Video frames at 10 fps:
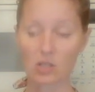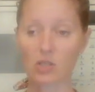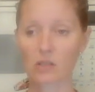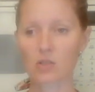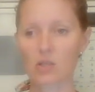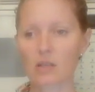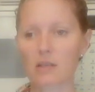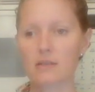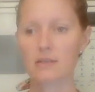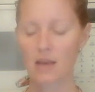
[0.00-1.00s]
Shilajit
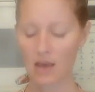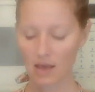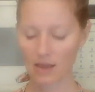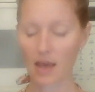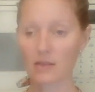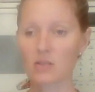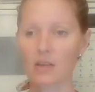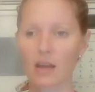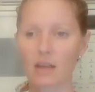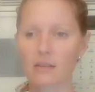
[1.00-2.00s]
is the
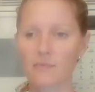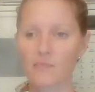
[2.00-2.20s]
exudate